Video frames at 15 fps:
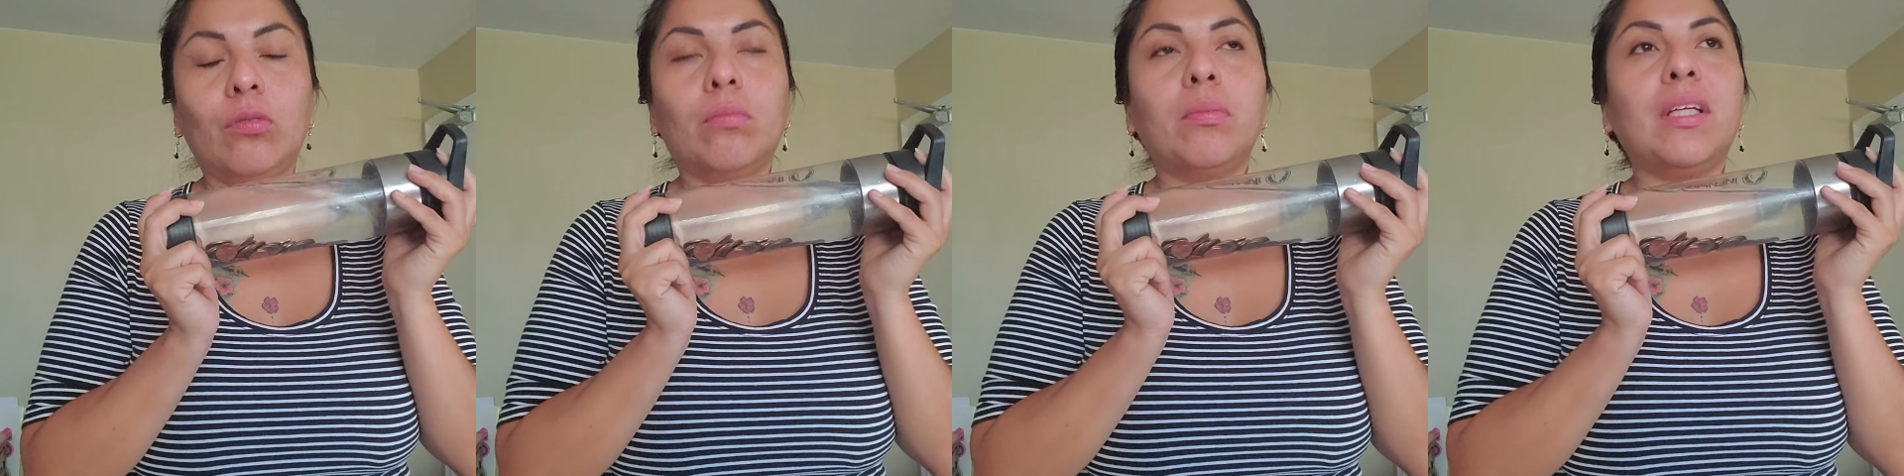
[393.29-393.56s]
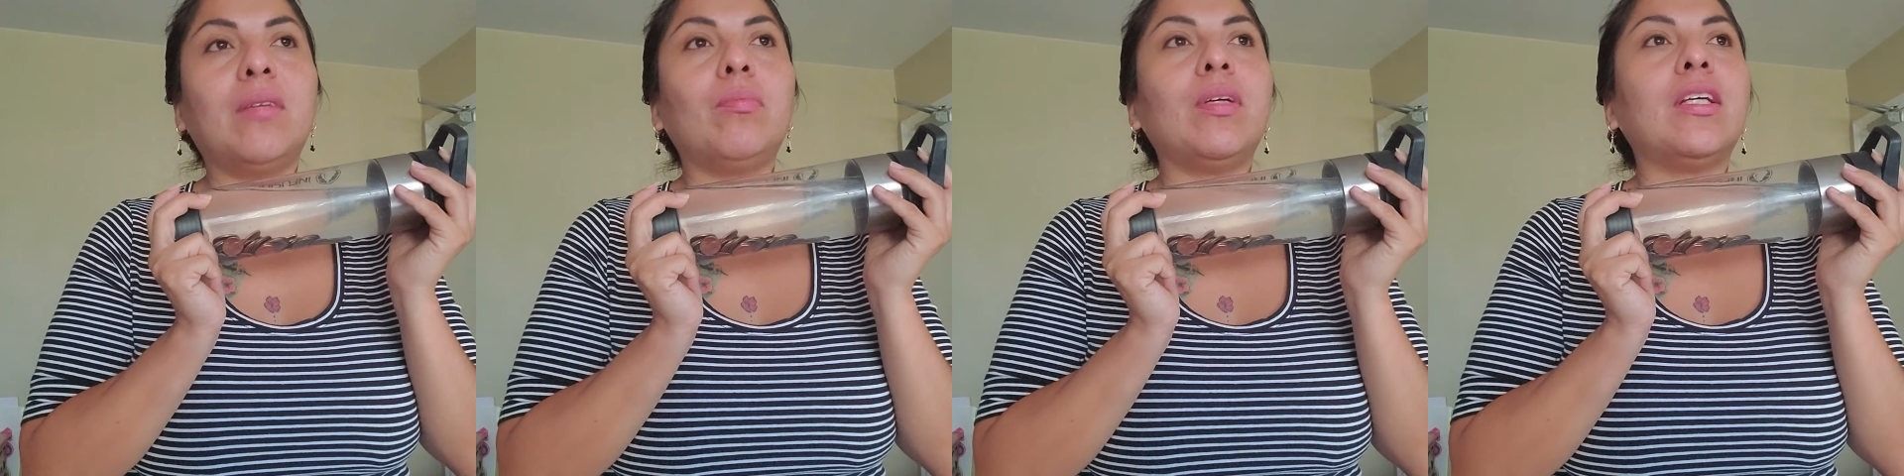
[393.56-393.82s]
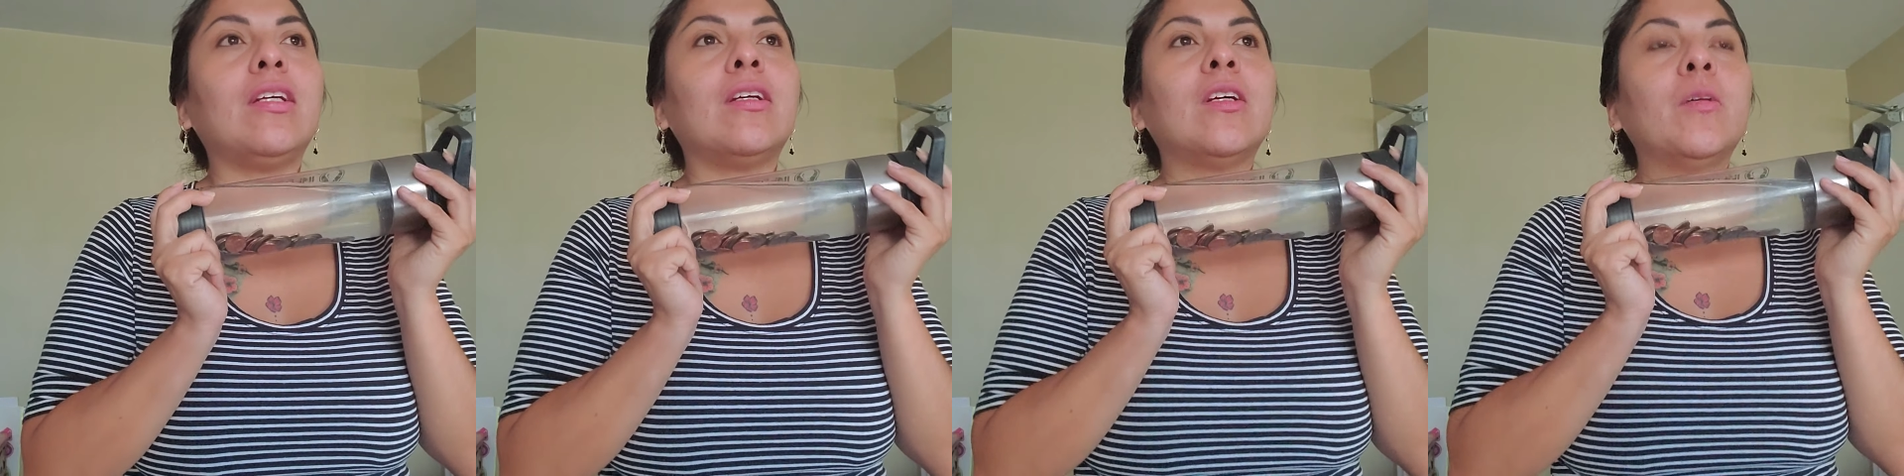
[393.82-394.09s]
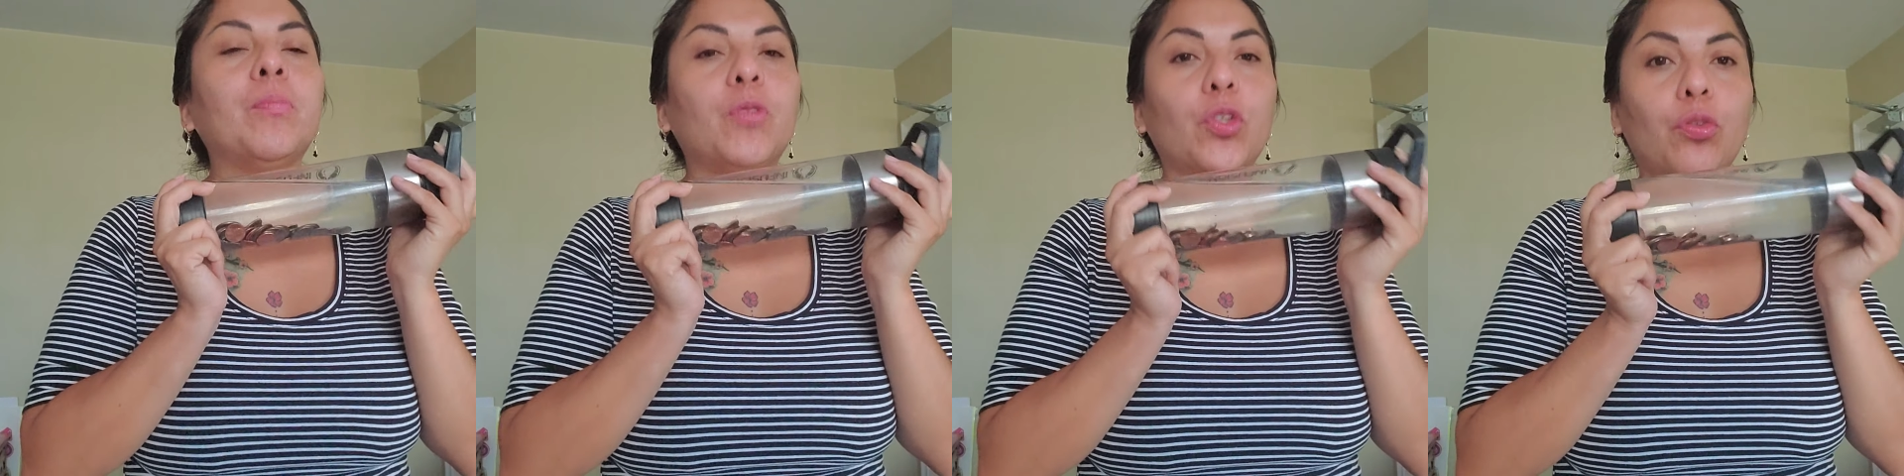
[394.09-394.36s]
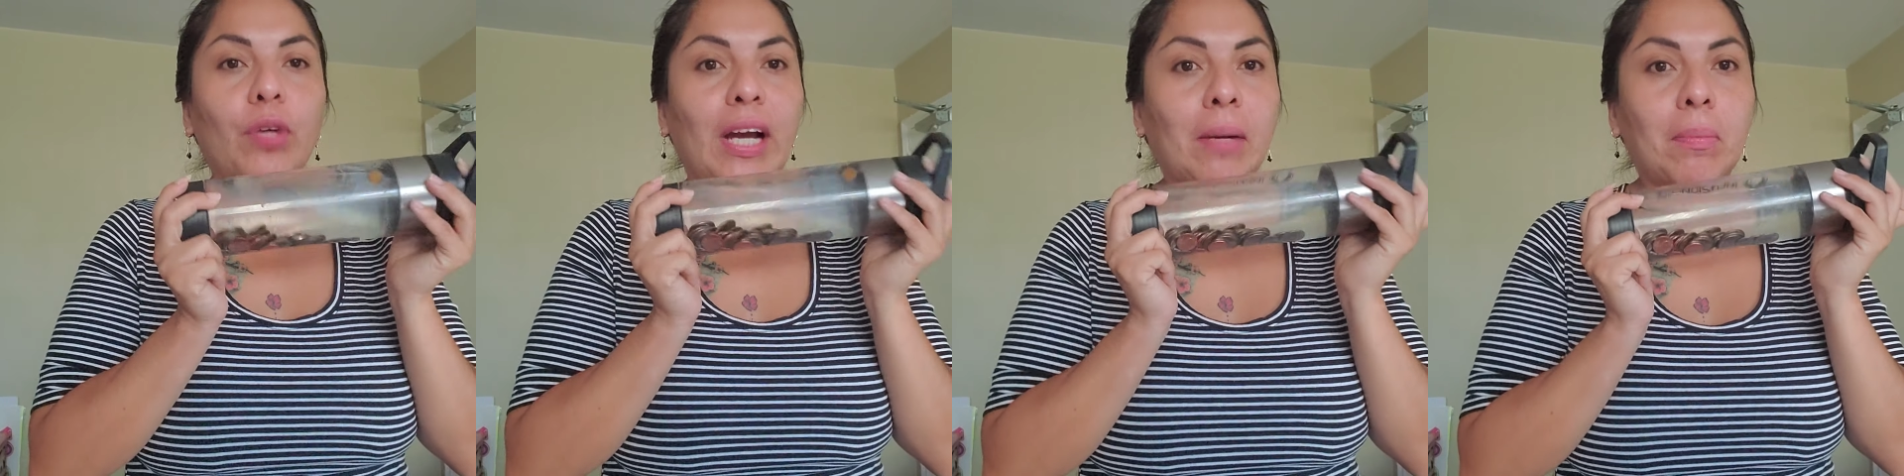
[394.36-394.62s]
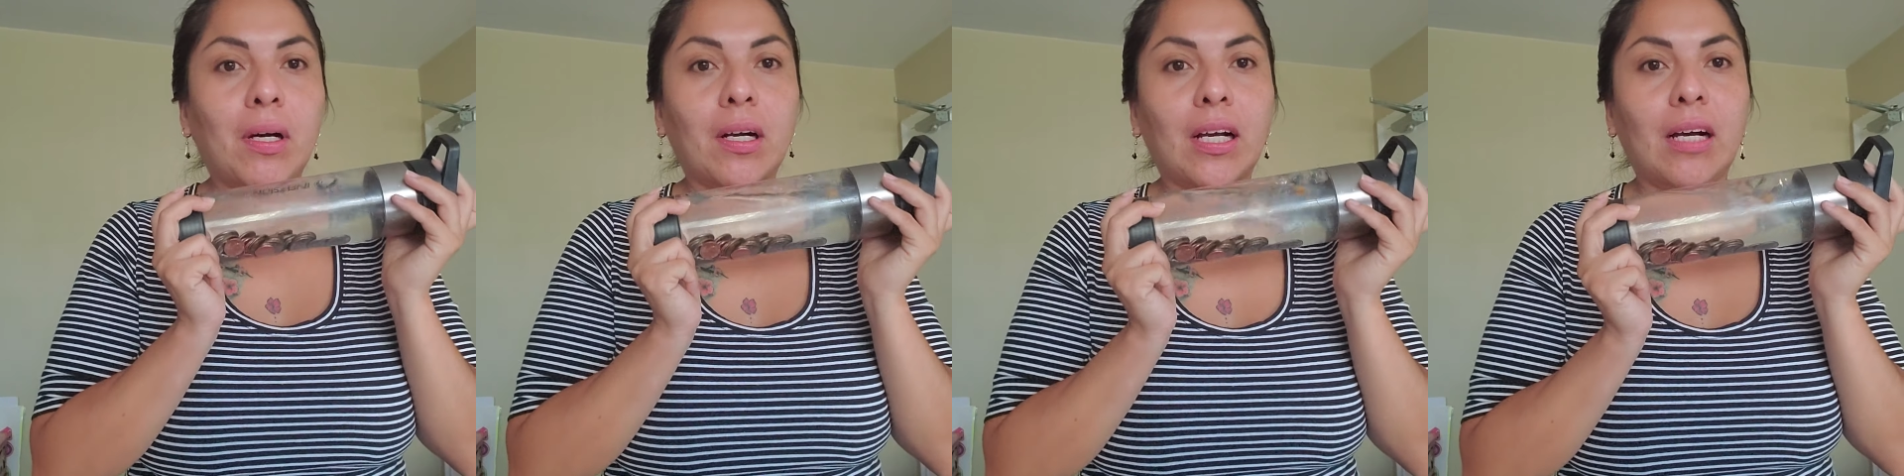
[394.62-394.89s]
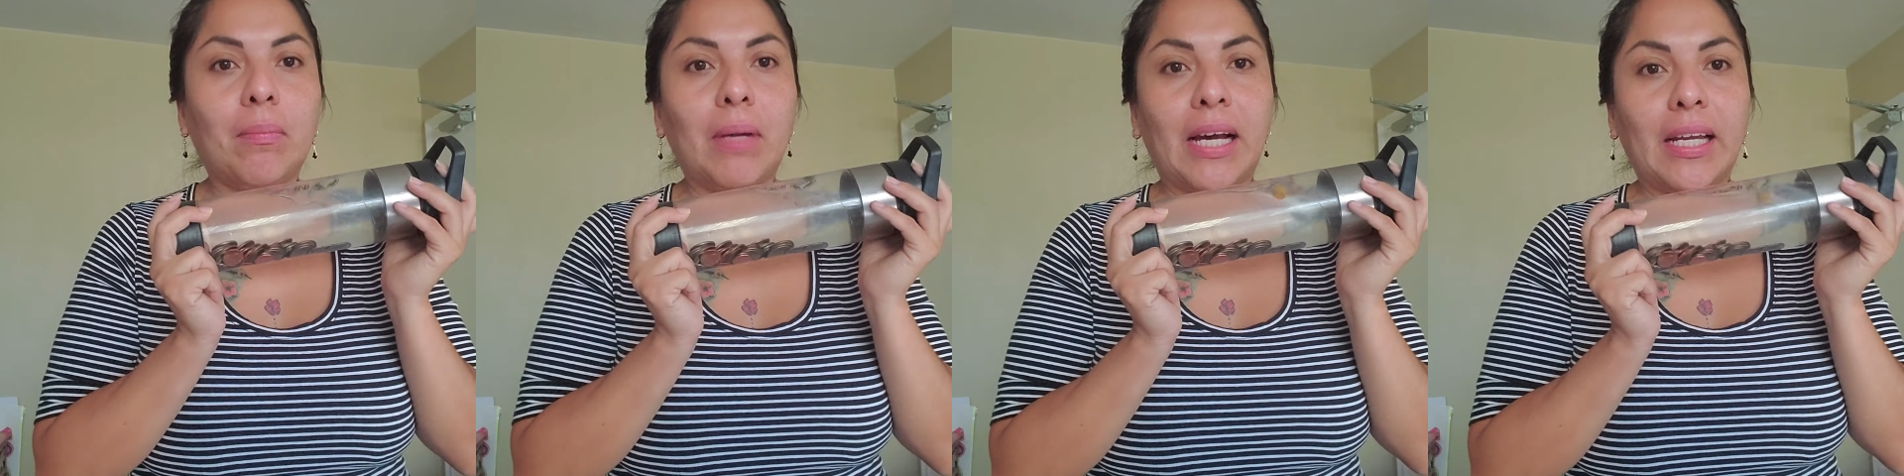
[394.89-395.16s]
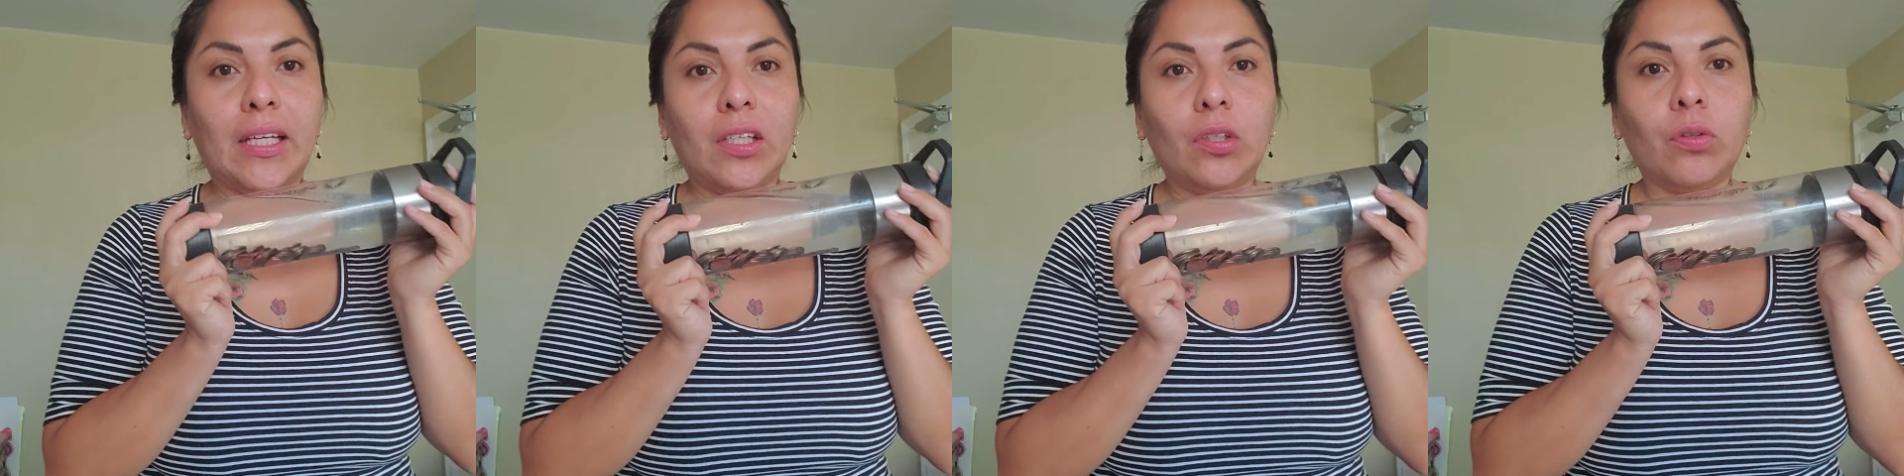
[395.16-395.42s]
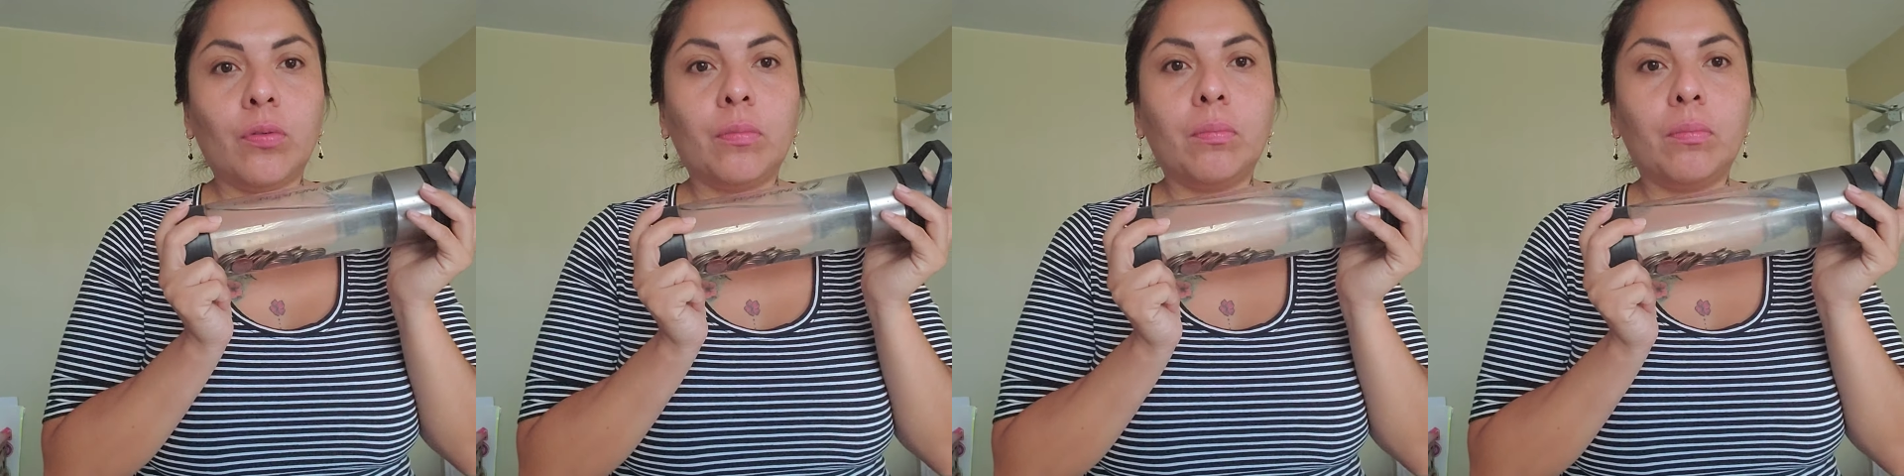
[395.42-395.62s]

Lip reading: Maybe your grandma got mad at you.